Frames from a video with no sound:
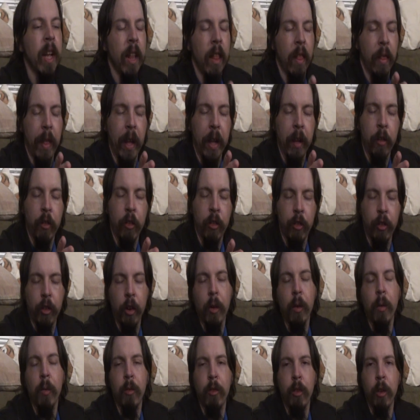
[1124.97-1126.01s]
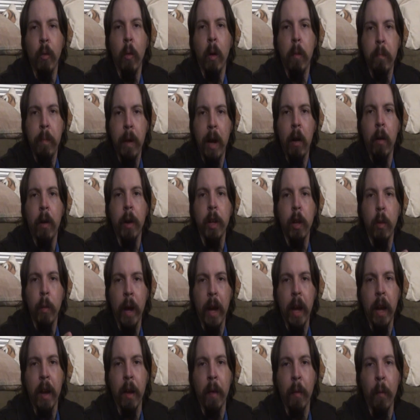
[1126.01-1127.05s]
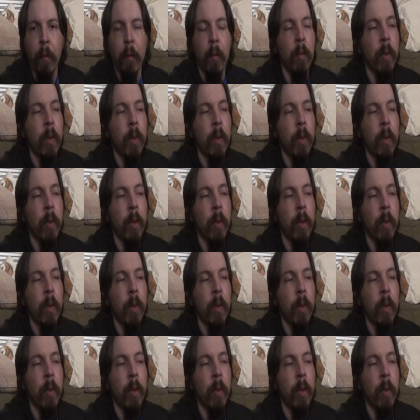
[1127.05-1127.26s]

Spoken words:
that shows you what power you have.